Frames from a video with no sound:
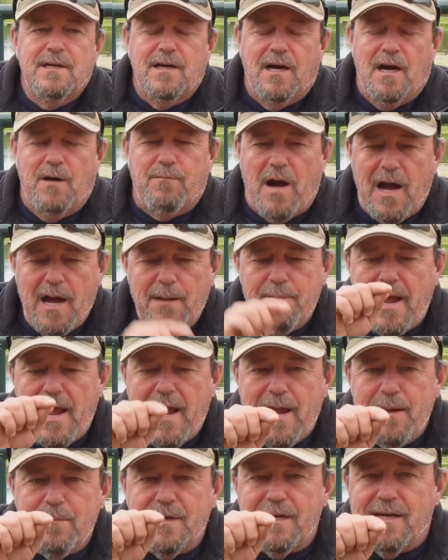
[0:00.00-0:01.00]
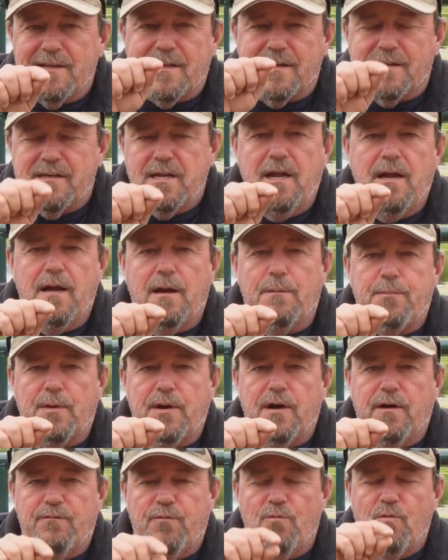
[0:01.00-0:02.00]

I'm aiming at the tip of